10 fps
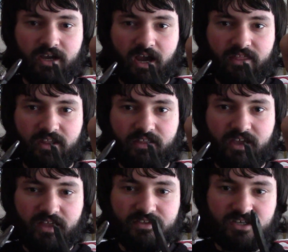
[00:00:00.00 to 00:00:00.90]
And then at
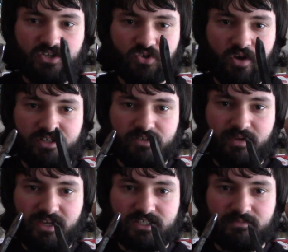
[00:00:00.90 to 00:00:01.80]
the ends I tried to
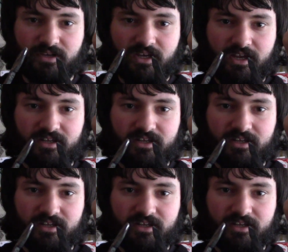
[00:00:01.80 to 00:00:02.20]
make some